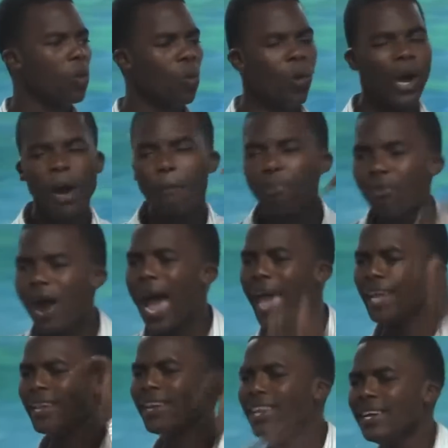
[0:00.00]
where
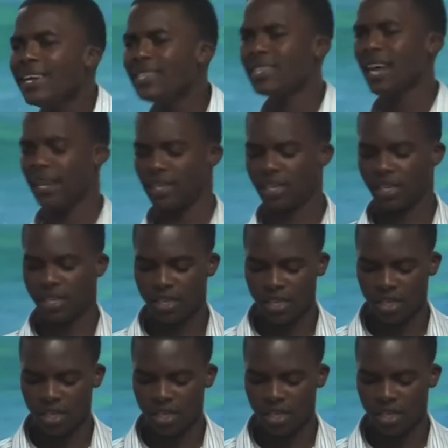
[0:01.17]
pride leads us.